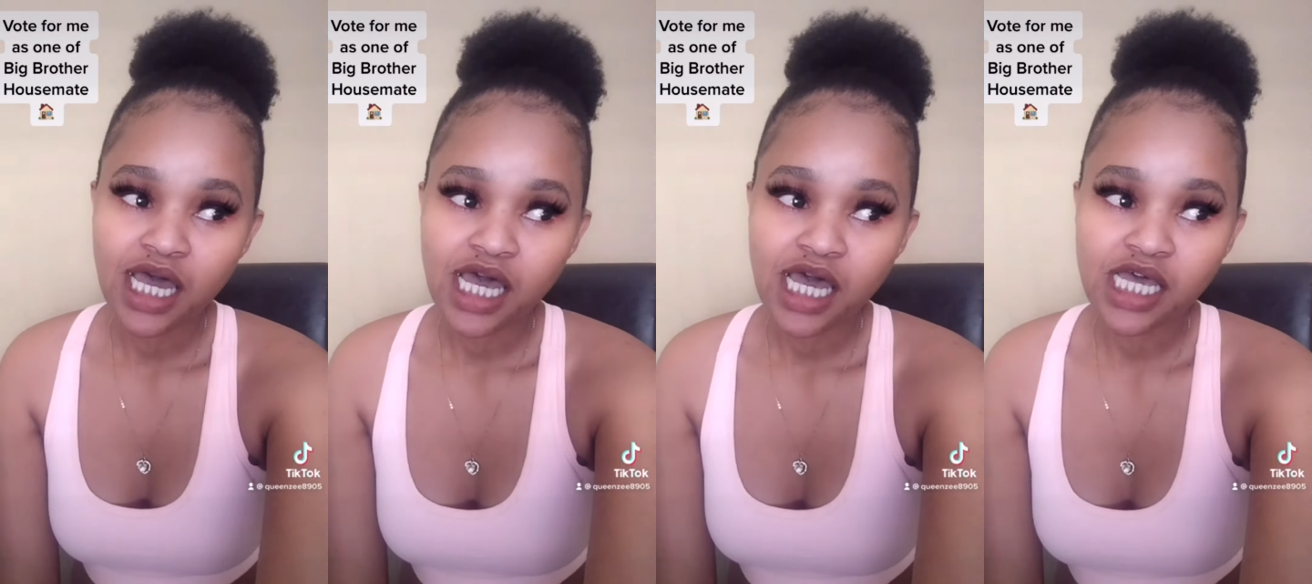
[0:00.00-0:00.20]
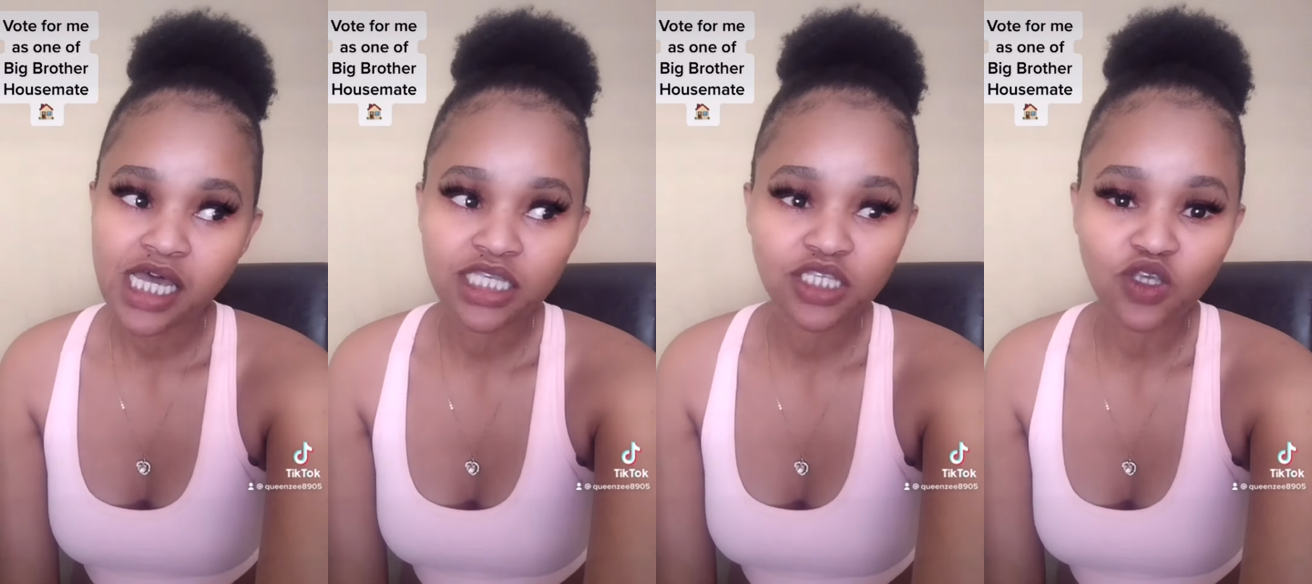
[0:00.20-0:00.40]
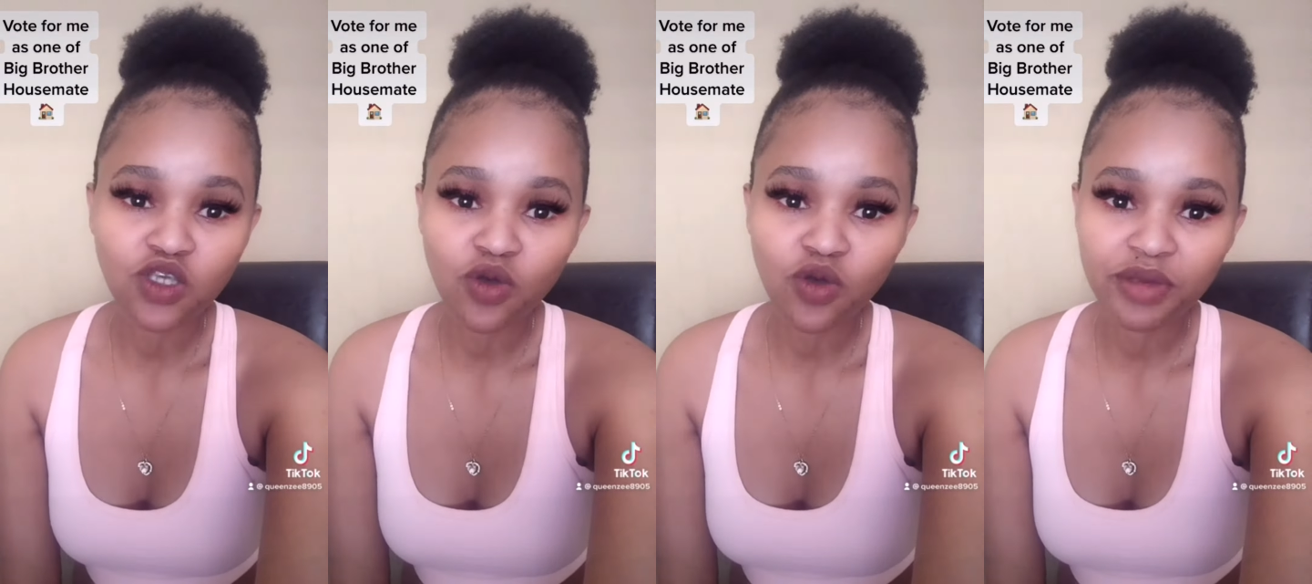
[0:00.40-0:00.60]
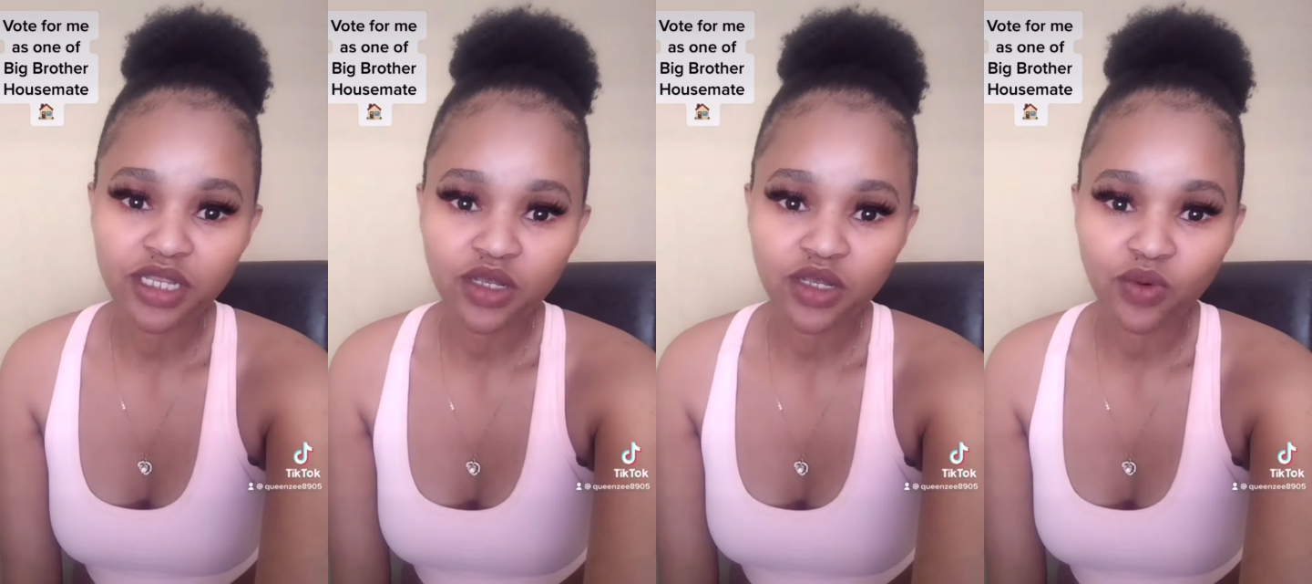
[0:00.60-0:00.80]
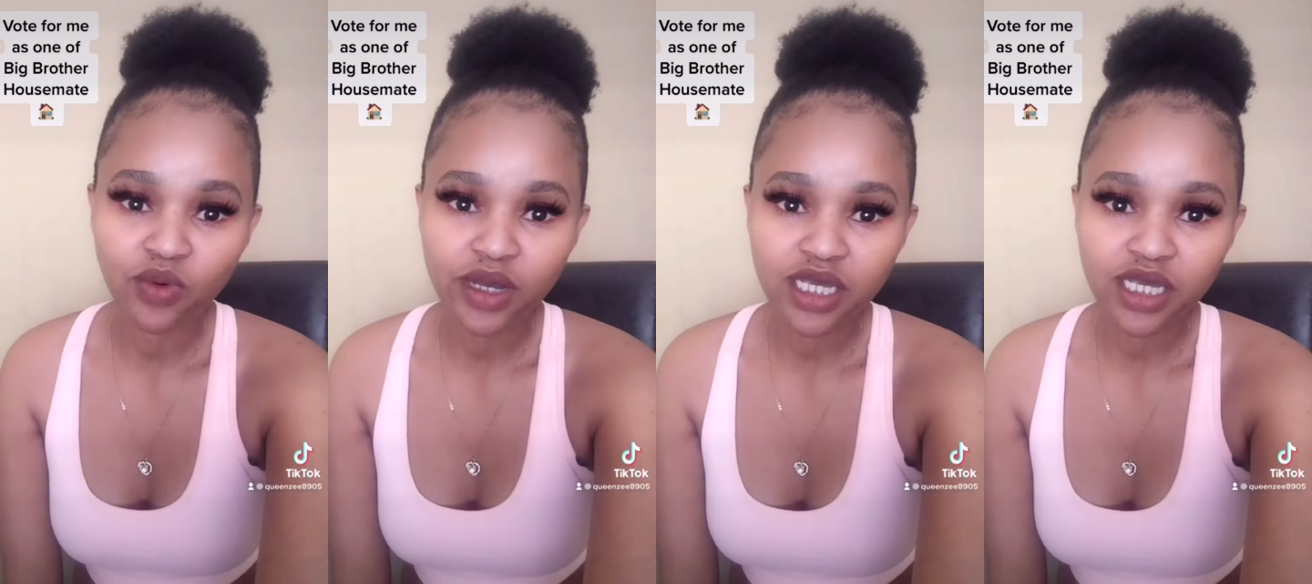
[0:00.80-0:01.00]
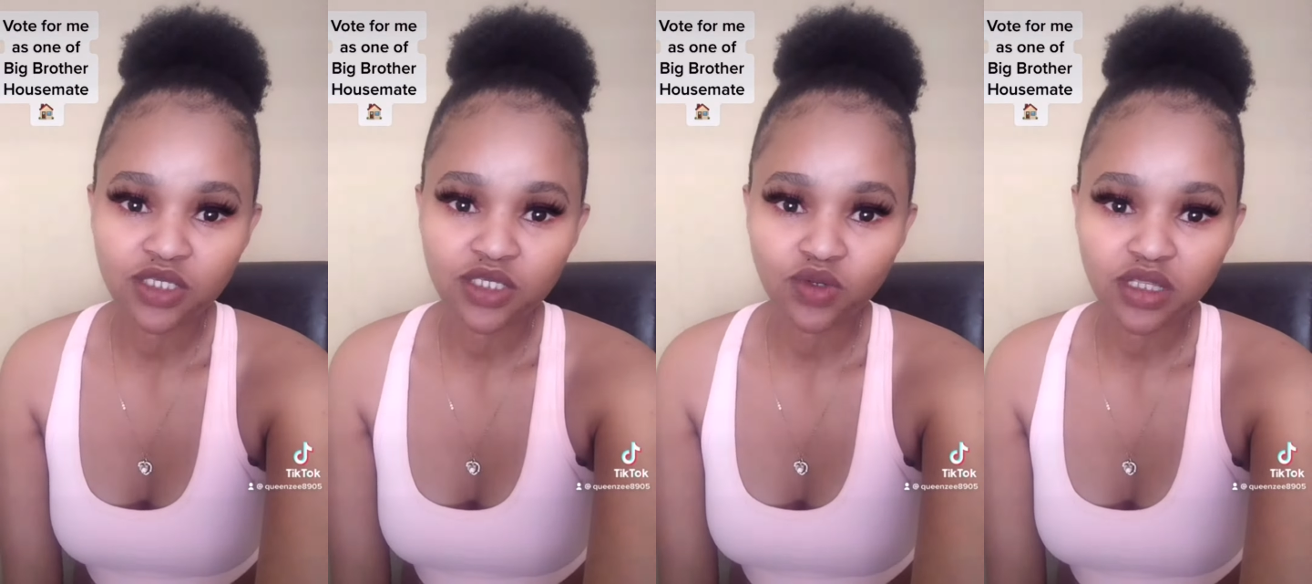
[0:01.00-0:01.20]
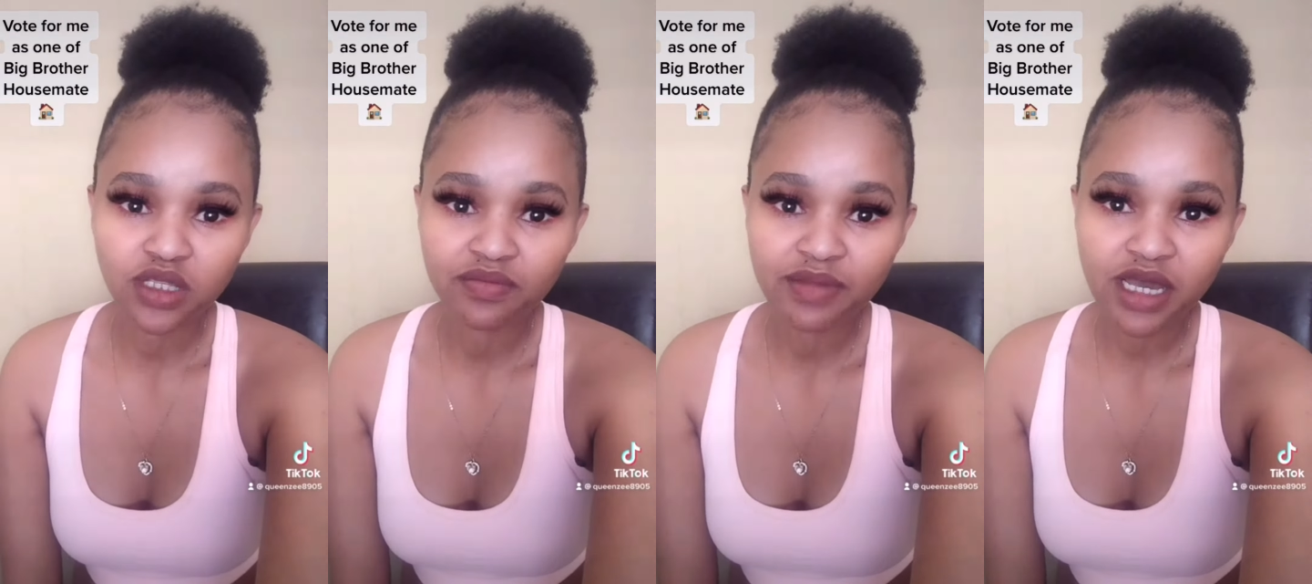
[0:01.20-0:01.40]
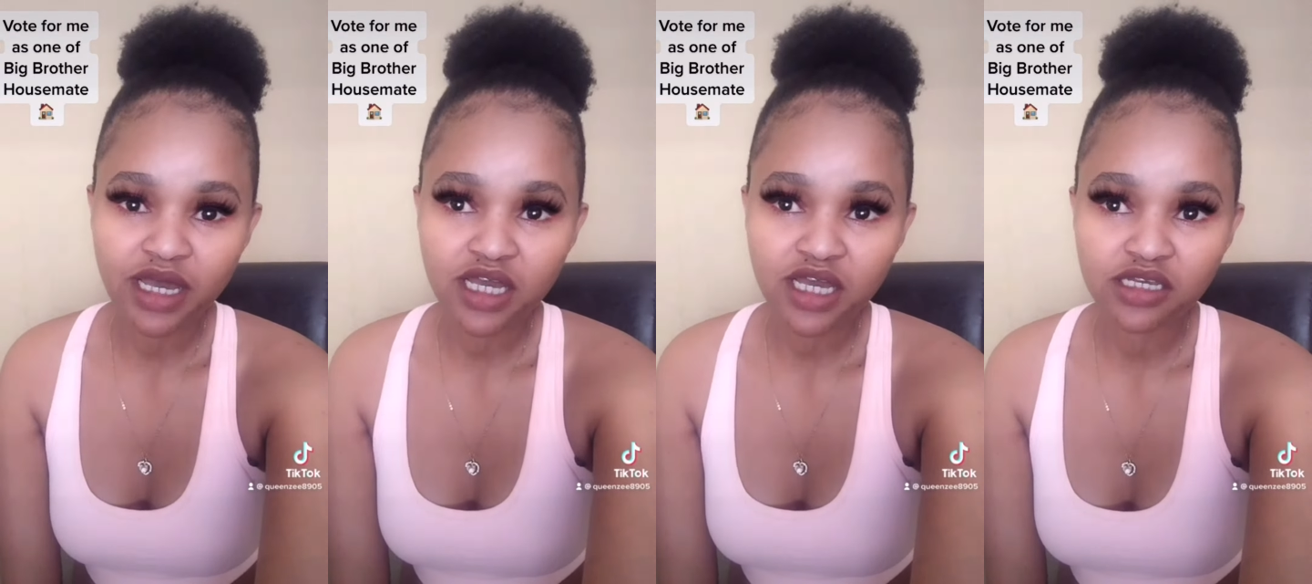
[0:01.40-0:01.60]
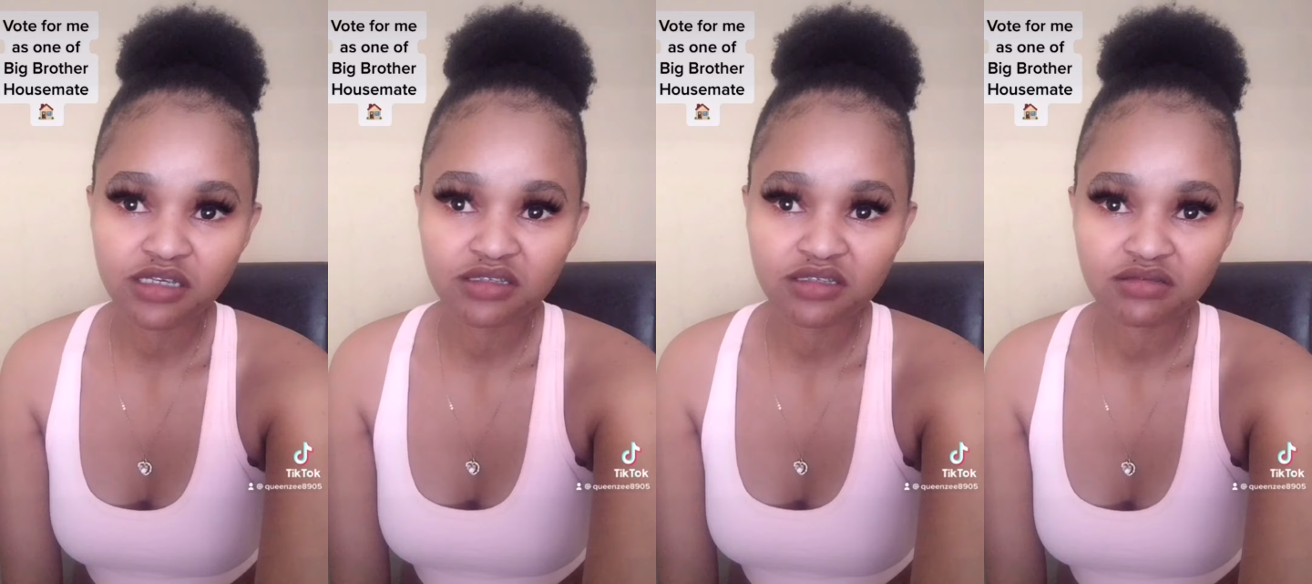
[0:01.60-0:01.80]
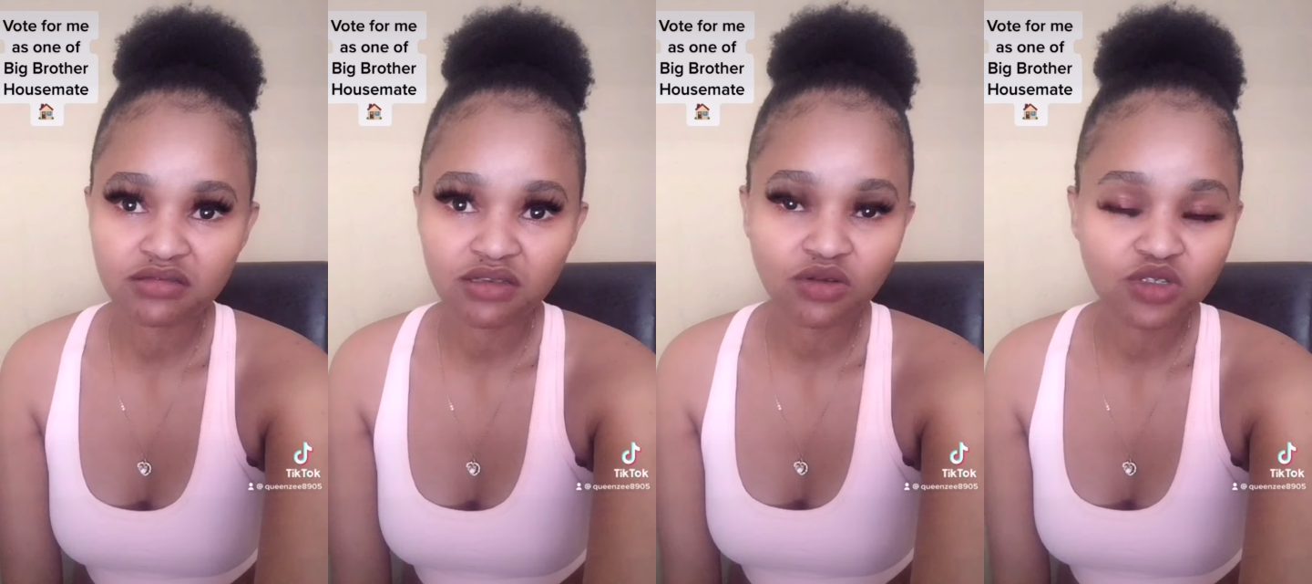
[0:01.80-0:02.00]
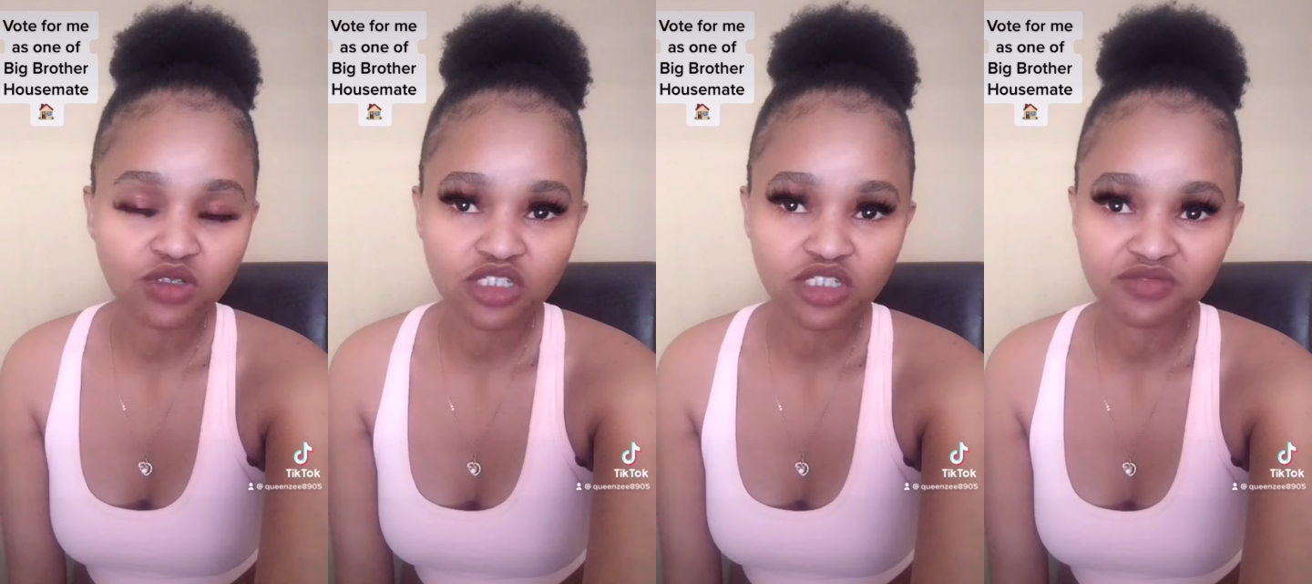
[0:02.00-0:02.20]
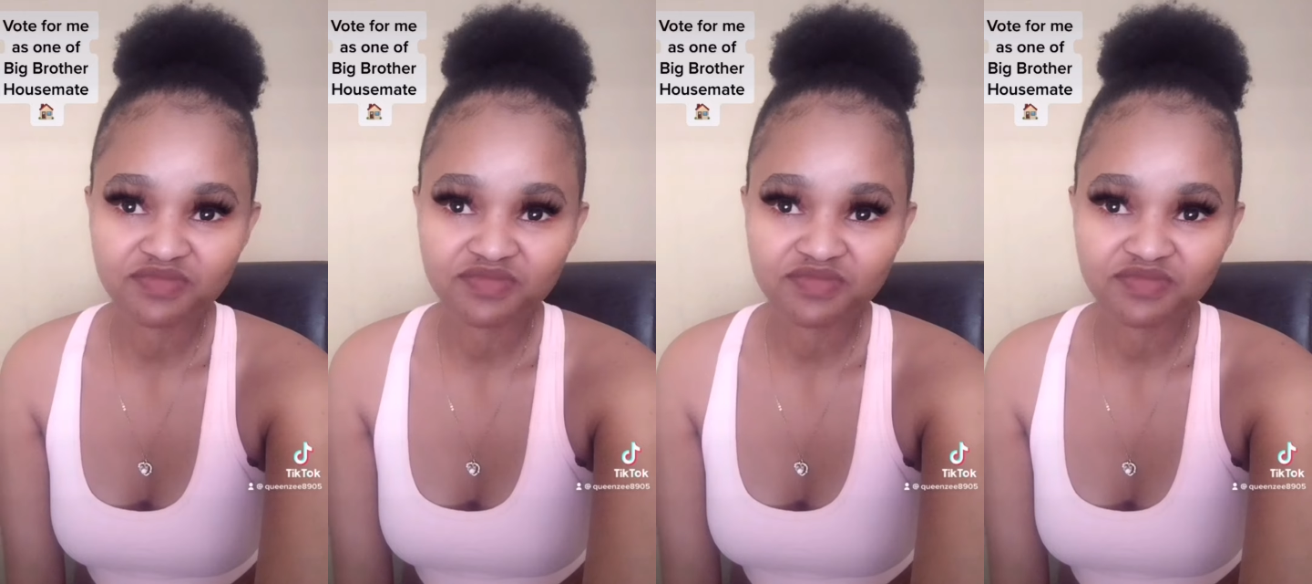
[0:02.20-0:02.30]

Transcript: in so many ways with my social